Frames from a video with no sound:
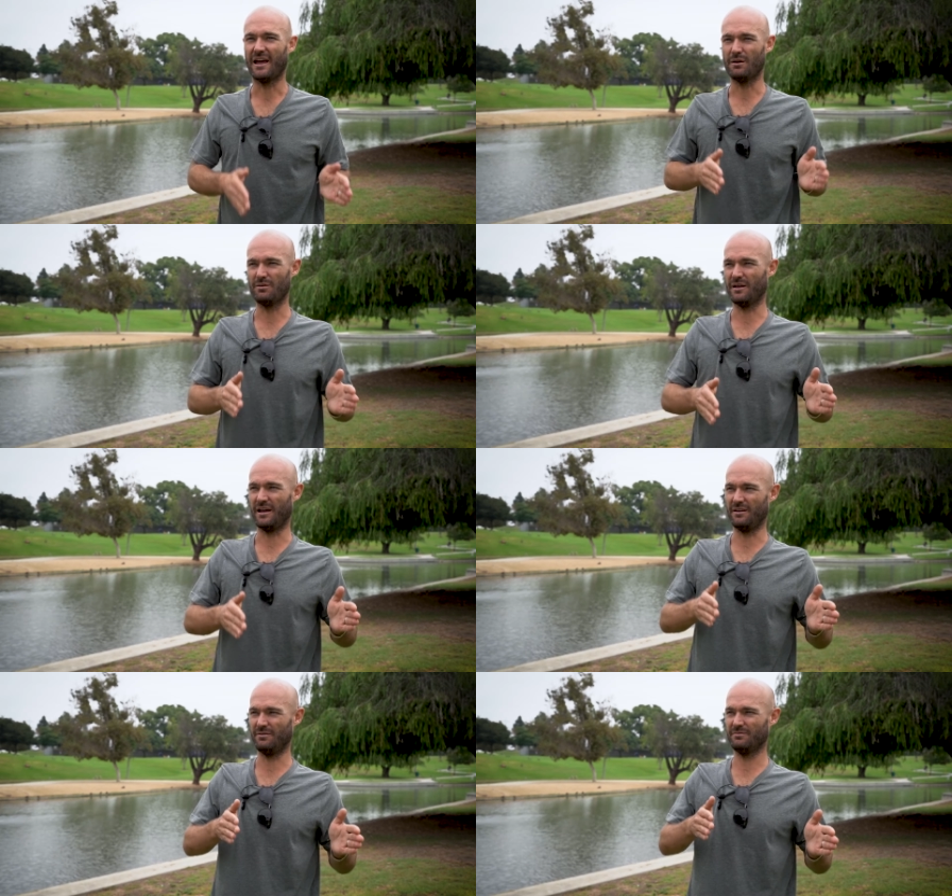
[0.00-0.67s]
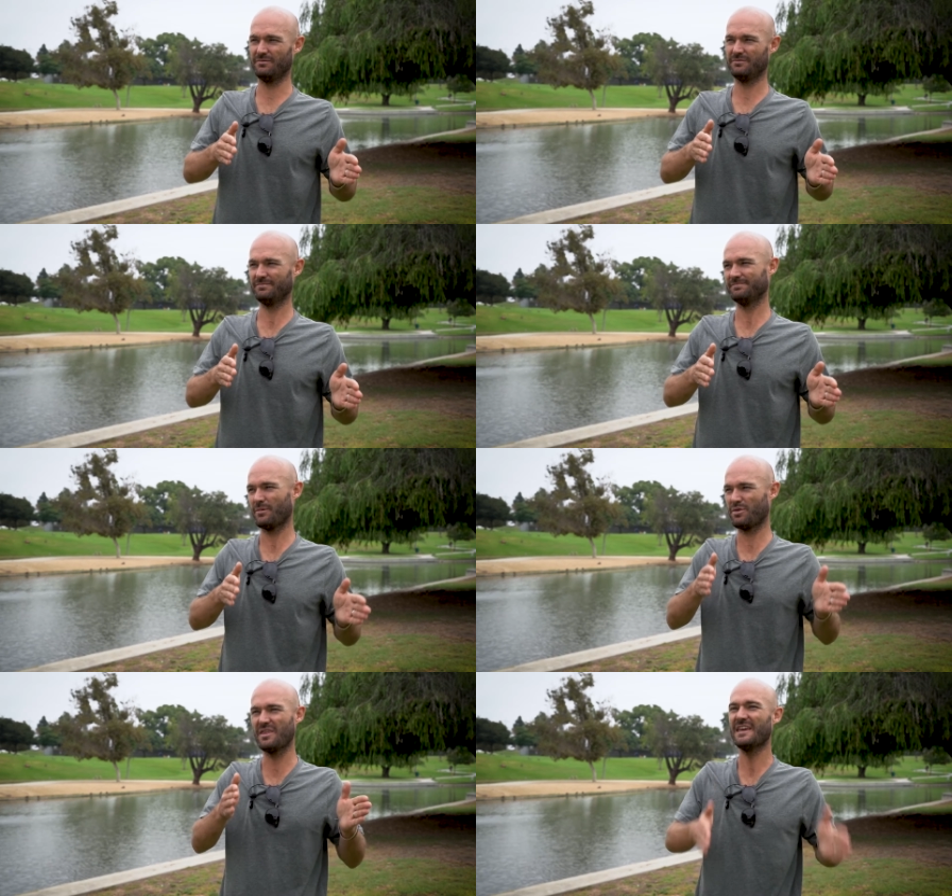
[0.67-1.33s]
and
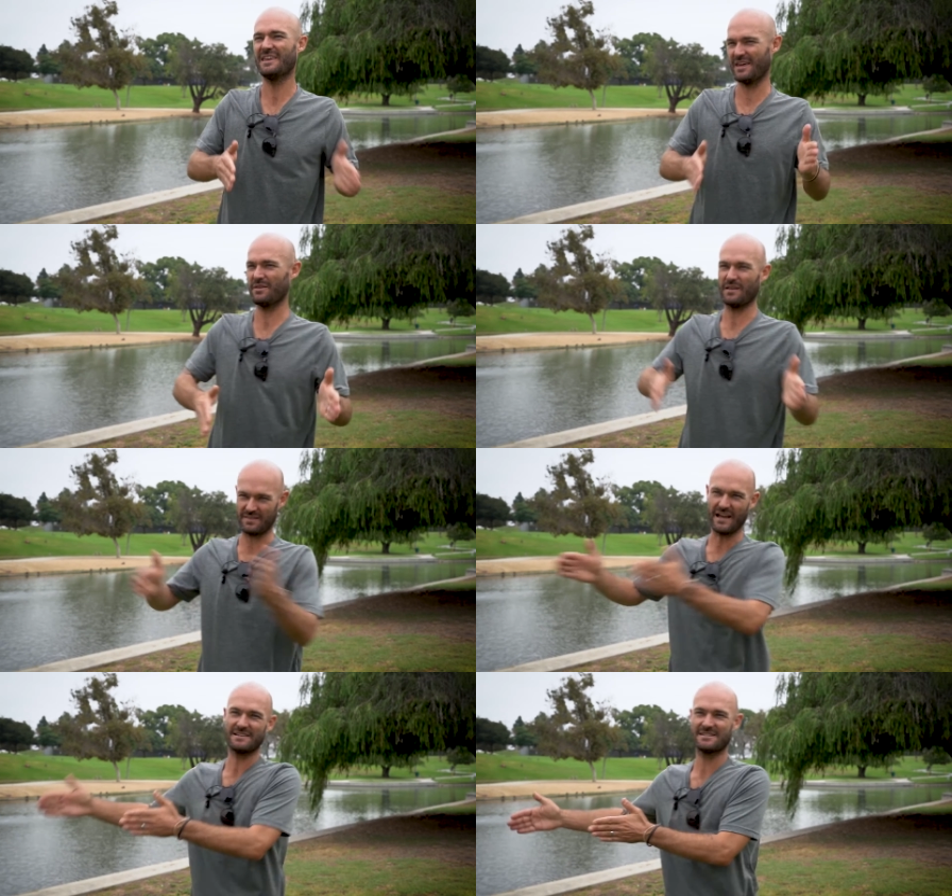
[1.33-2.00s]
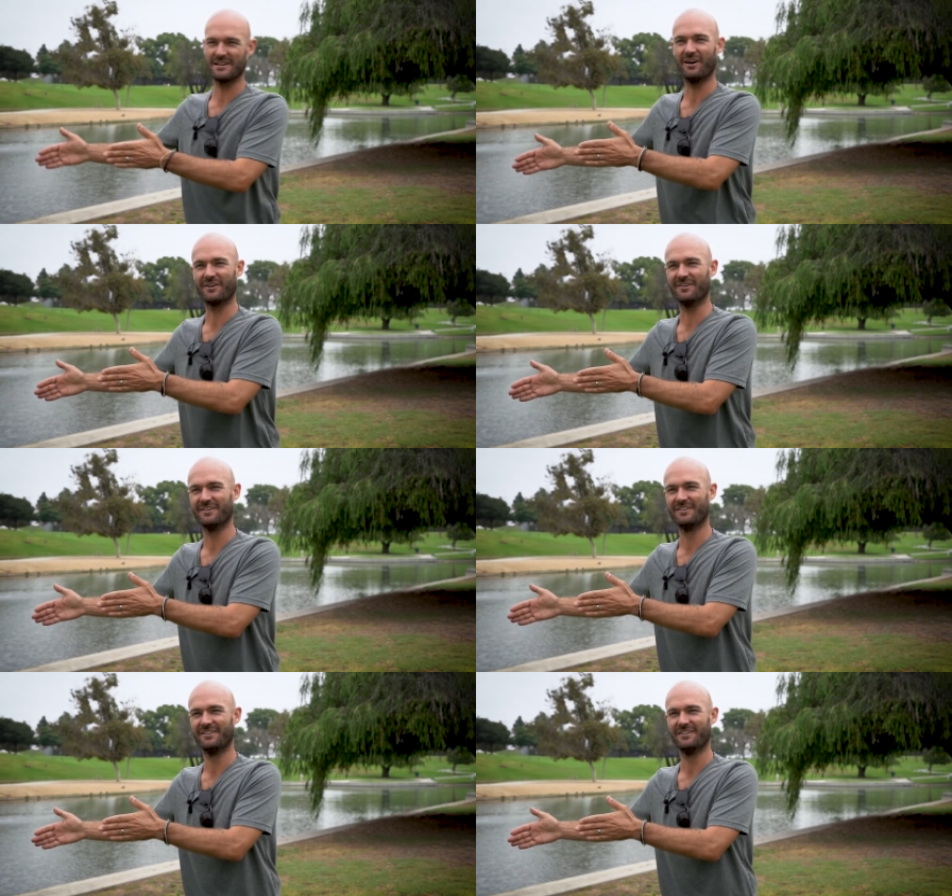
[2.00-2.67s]
thinking that that's soccer.